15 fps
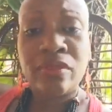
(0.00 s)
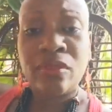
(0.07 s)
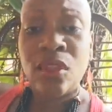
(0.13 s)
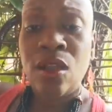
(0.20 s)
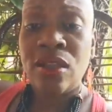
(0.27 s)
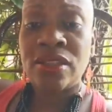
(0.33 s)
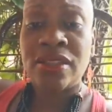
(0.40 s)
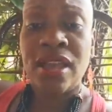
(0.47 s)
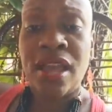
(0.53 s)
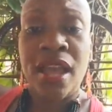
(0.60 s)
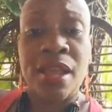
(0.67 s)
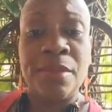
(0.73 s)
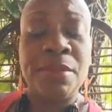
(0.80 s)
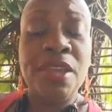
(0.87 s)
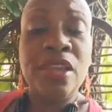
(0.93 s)
all the
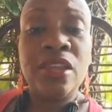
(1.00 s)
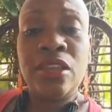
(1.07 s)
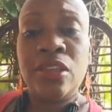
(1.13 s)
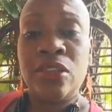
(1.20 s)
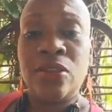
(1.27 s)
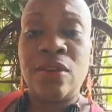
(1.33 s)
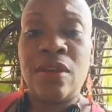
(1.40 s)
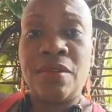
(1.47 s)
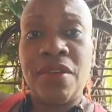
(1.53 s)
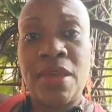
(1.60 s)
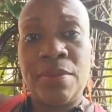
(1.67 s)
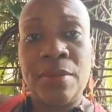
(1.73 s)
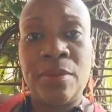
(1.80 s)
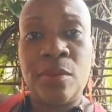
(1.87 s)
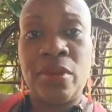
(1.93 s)
time, I've had
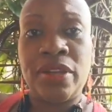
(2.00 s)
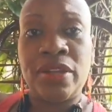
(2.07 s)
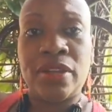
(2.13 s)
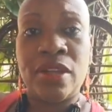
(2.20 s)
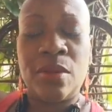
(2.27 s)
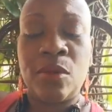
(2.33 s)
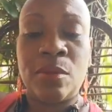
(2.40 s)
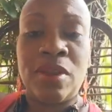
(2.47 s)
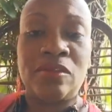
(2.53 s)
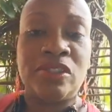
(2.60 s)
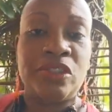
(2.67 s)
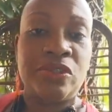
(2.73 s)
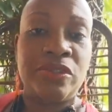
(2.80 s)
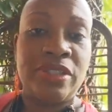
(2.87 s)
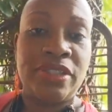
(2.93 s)
people wanting to come on my
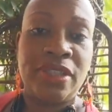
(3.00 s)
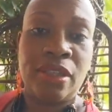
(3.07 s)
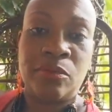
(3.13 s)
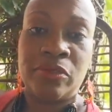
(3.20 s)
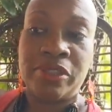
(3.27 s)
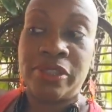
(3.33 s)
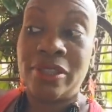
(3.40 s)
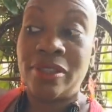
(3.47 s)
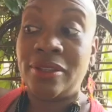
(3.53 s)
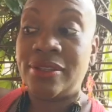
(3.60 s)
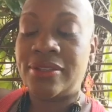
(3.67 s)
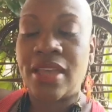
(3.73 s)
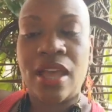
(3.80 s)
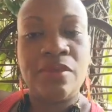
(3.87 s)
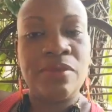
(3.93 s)
retreats here in Brazil and
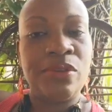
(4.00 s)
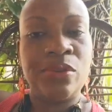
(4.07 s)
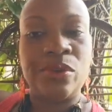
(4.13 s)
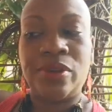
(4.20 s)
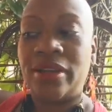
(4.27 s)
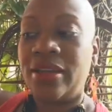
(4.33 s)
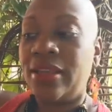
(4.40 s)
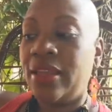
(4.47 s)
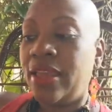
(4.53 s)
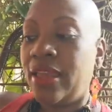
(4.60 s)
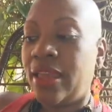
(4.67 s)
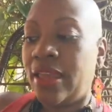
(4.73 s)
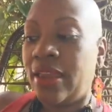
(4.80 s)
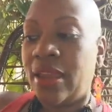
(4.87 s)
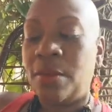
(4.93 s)
Salvador.
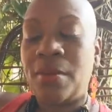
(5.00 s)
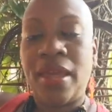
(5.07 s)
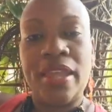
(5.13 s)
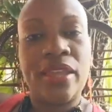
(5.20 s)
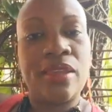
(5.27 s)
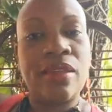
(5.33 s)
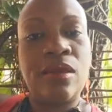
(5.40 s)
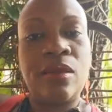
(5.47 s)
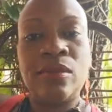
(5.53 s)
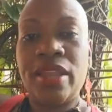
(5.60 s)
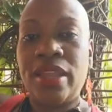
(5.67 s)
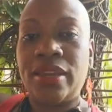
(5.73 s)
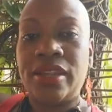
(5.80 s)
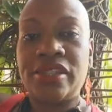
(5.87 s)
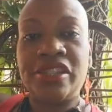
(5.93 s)
And I'm like,
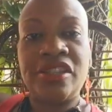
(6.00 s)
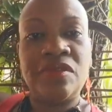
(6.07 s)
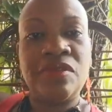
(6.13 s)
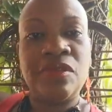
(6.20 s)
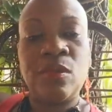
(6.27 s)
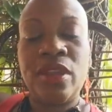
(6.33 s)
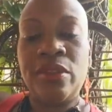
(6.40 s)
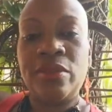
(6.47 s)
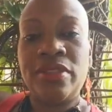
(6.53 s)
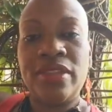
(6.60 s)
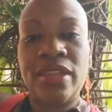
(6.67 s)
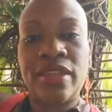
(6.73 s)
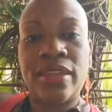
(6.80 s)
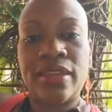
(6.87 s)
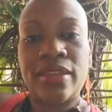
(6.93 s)
okay, let's shift the way you
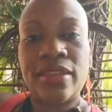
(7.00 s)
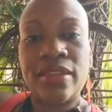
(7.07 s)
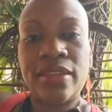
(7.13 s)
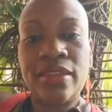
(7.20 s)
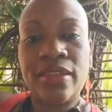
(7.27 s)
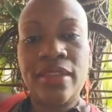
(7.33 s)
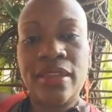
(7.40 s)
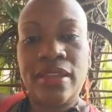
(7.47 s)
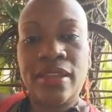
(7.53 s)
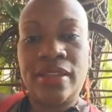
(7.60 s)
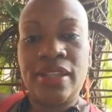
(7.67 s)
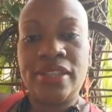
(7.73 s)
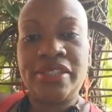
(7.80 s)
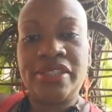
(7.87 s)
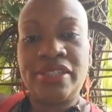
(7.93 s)
think.
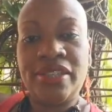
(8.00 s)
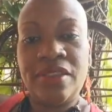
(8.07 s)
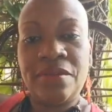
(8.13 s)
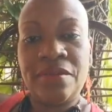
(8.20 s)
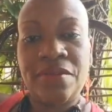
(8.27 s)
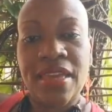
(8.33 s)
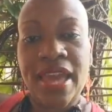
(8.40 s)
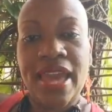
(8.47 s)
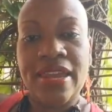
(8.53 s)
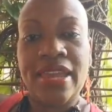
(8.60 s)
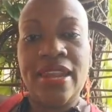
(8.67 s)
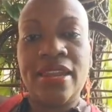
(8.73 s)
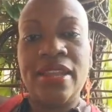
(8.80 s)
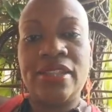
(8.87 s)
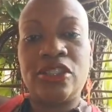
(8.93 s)
Let's shift that
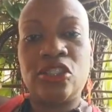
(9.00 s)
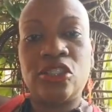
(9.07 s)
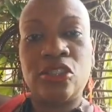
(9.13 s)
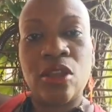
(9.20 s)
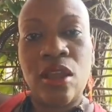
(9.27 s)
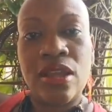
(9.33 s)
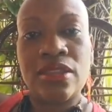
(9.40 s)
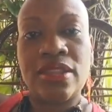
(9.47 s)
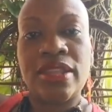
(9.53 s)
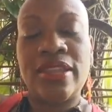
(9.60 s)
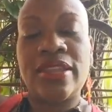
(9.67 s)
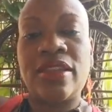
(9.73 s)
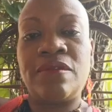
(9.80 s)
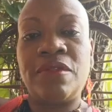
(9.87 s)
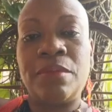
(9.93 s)
and let's start
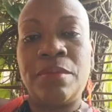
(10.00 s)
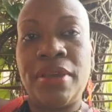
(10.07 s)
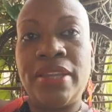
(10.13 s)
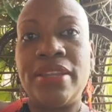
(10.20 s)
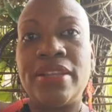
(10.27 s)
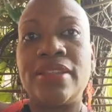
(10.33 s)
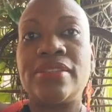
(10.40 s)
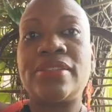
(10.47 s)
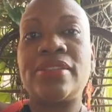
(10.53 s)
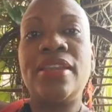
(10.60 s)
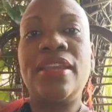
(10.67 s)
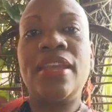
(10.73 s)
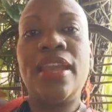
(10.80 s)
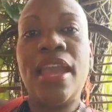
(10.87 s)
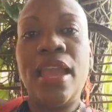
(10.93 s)
thinking of abundance
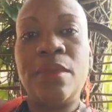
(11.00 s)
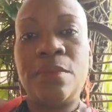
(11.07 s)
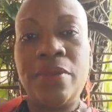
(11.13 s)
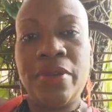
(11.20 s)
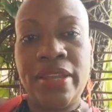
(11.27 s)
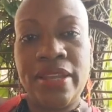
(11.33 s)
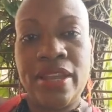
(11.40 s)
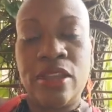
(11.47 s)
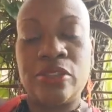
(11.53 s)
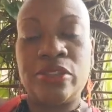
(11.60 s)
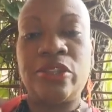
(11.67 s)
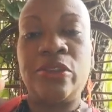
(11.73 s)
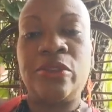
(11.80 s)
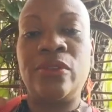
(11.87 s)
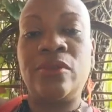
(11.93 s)
and putting out
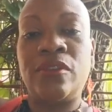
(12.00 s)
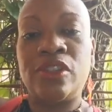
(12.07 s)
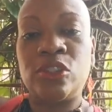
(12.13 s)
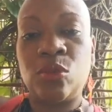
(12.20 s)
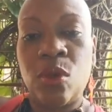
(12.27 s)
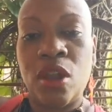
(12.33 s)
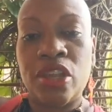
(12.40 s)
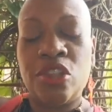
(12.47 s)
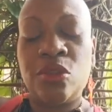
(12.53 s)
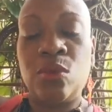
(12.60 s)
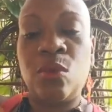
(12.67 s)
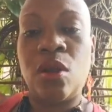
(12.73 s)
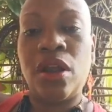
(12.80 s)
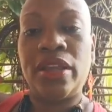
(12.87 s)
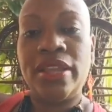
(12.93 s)
to the universe what you
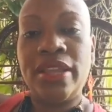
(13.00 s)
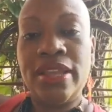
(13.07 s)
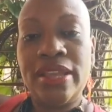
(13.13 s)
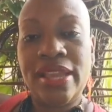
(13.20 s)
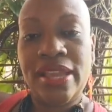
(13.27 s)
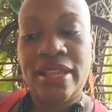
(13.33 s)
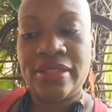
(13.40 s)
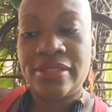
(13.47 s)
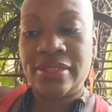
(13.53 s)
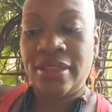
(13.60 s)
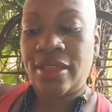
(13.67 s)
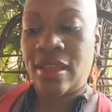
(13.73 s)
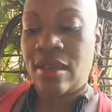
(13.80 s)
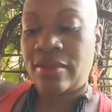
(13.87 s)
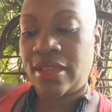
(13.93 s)
want and
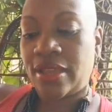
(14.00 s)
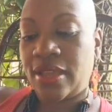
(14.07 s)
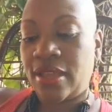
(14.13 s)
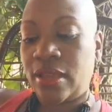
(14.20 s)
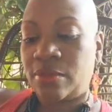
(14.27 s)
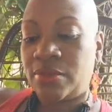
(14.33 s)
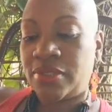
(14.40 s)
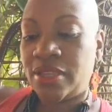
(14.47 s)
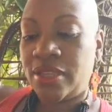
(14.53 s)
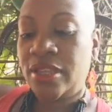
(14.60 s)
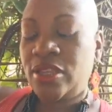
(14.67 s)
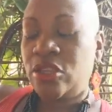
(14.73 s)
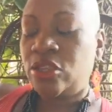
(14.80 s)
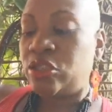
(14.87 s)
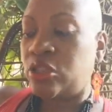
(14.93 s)
seeing how that comes.
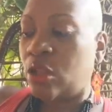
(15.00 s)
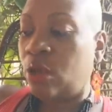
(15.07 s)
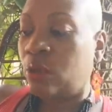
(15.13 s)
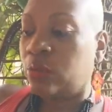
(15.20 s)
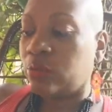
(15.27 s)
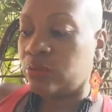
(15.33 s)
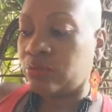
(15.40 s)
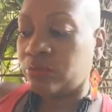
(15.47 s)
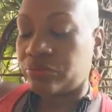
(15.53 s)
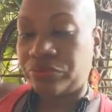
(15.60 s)
So,